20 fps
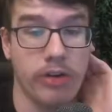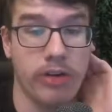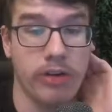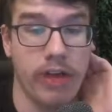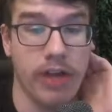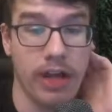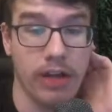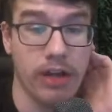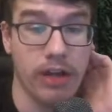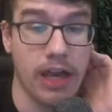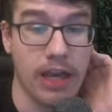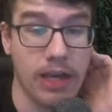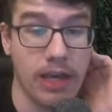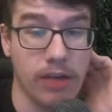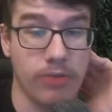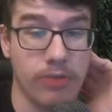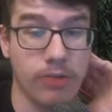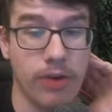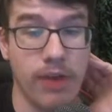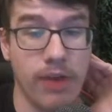than
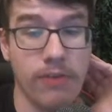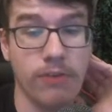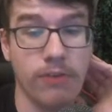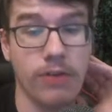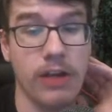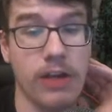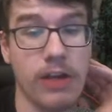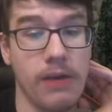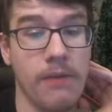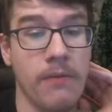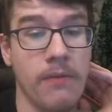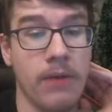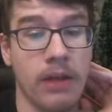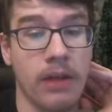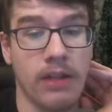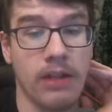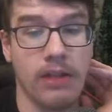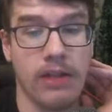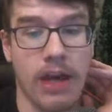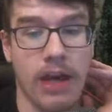a 3-3
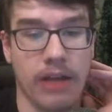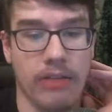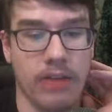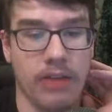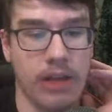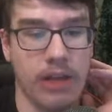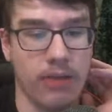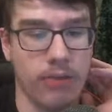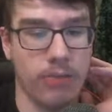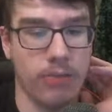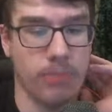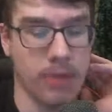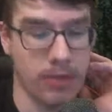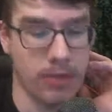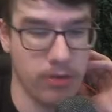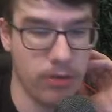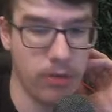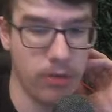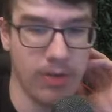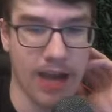that gives
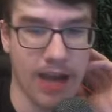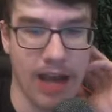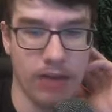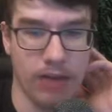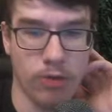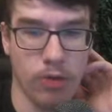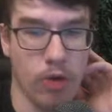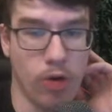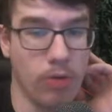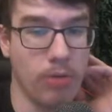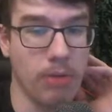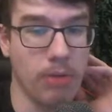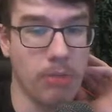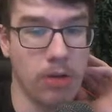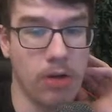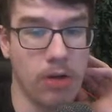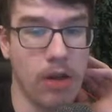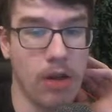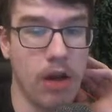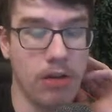plus 2 attack to all my
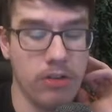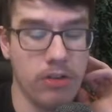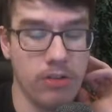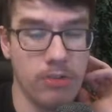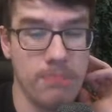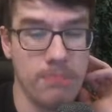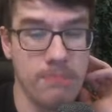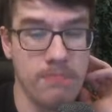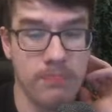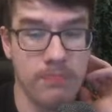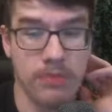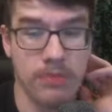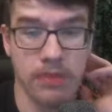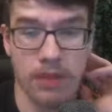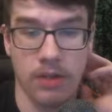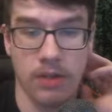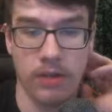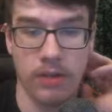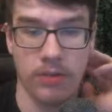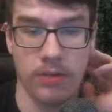Murlocs,
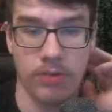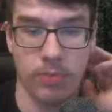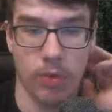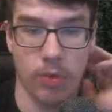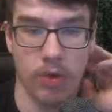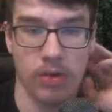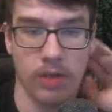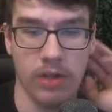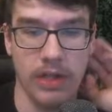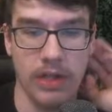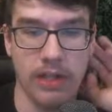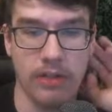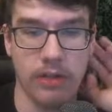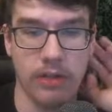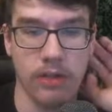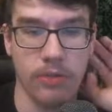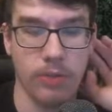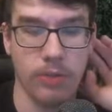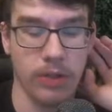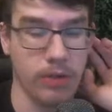this War
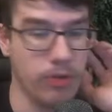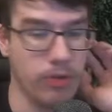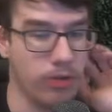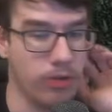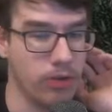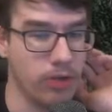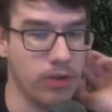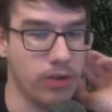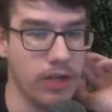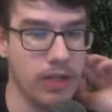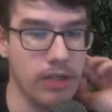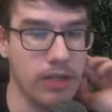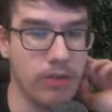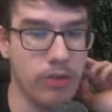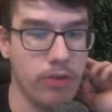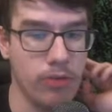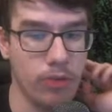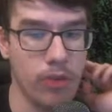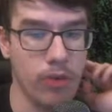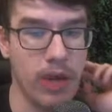Leader will turn
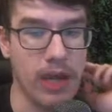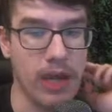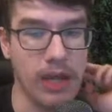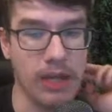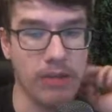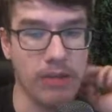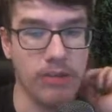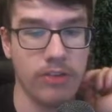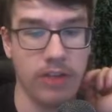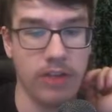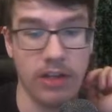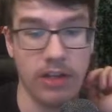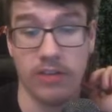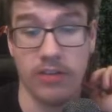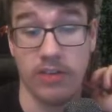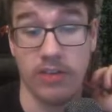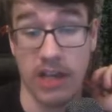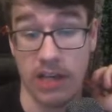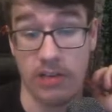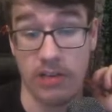into a
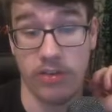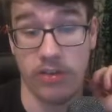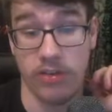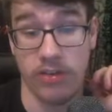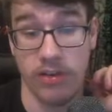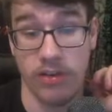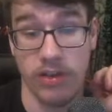6-6